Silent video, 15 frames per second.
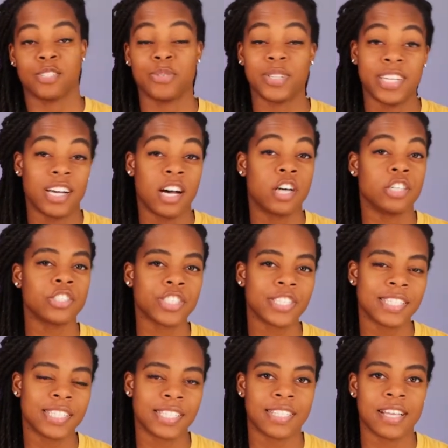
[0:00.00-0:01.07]
So we need
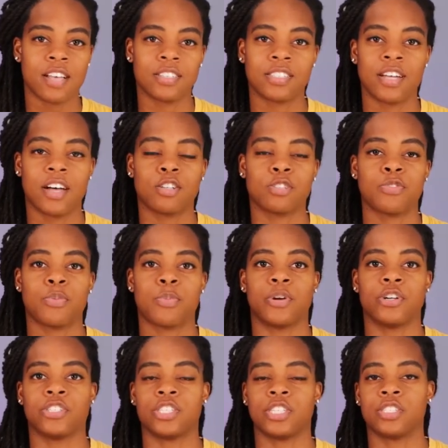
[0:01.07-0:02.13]
$106,000 for the
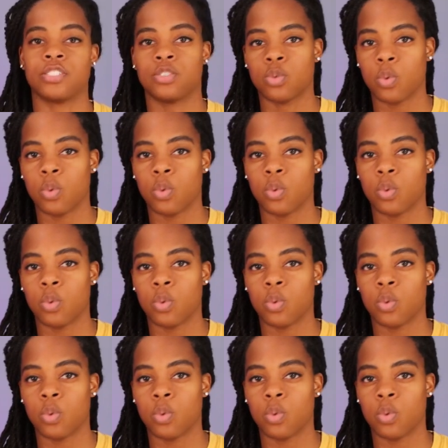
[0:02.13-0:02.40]
purchase,